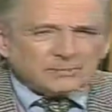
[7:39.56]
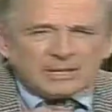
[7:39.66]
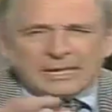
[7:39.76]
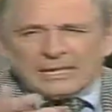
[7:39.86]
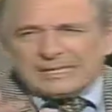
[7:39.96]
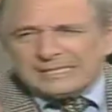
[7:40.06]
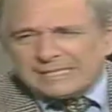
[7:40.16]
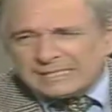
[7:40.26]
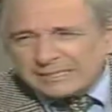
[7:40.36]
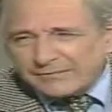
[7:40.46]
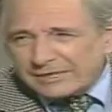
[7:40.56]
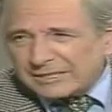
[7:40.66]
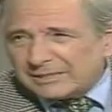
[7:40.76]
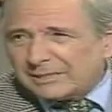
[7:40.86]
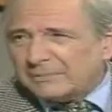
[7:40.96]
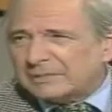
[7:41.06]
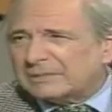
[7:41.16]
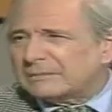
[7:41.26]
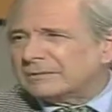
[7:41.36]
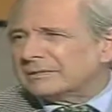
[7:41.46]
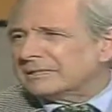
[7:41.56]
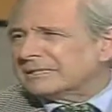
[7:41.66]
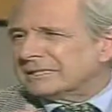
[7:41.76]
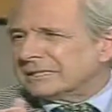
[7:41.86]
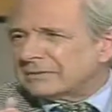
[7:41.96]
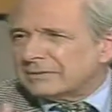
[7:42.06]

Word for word: about is it sufficiently materialistic